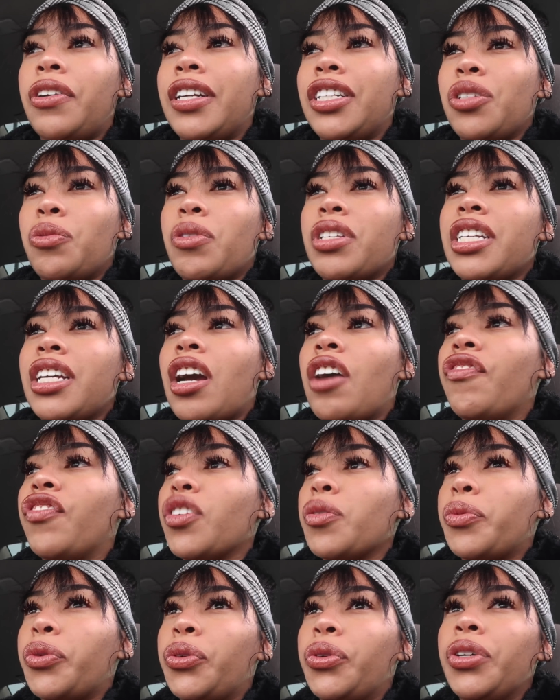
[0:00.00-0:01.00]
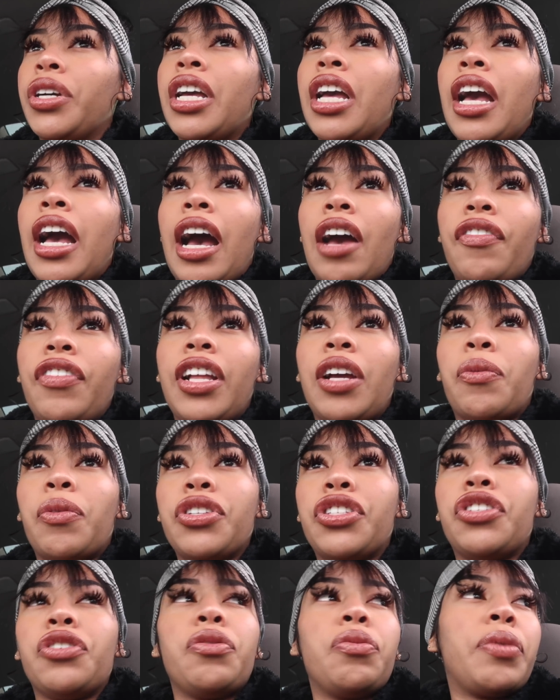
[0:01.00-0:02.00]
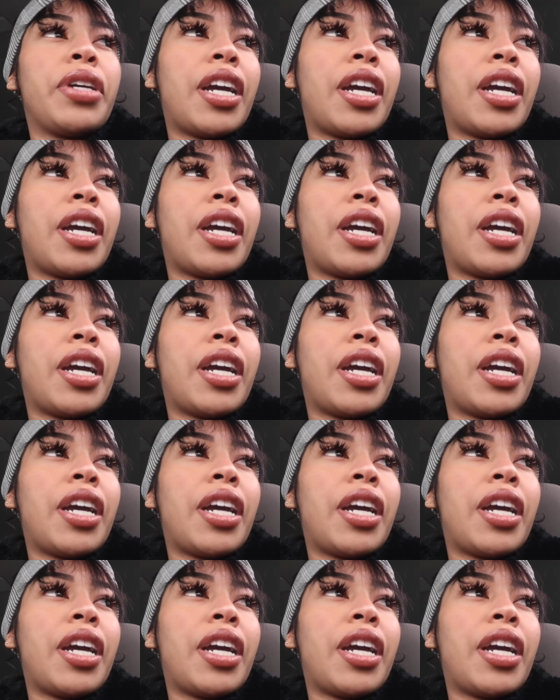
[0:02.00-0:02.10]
I just wasn't comfortable. I feel like once you